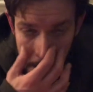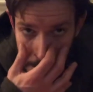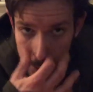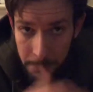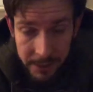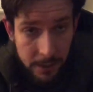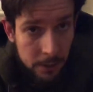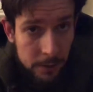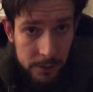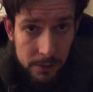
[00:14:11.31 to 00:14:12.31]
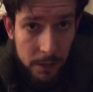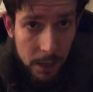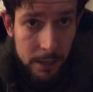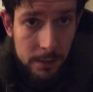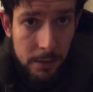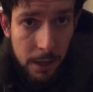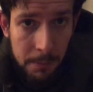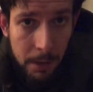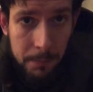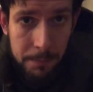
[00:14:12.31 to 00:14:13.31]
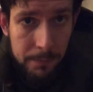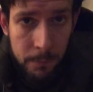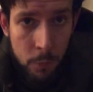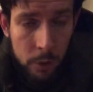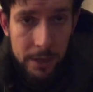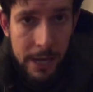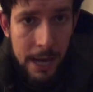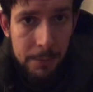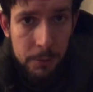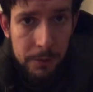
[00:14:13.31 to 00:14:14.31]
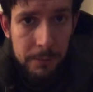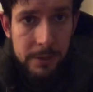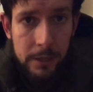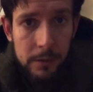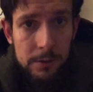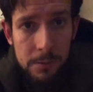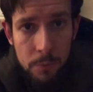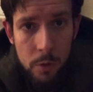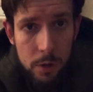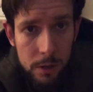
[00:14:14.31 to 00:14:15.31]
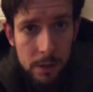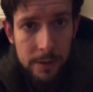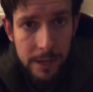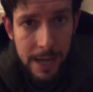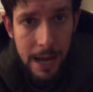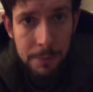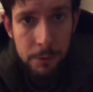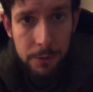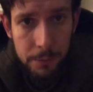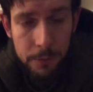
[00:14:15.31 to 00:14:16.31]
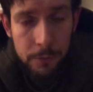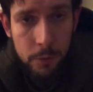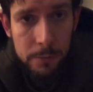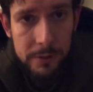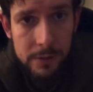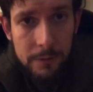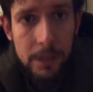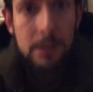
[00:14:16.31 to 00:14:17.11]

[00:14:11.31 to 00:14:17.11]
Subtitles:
The materials are good. I'm more than happy with the materials. I'm more than happy with the performance of it.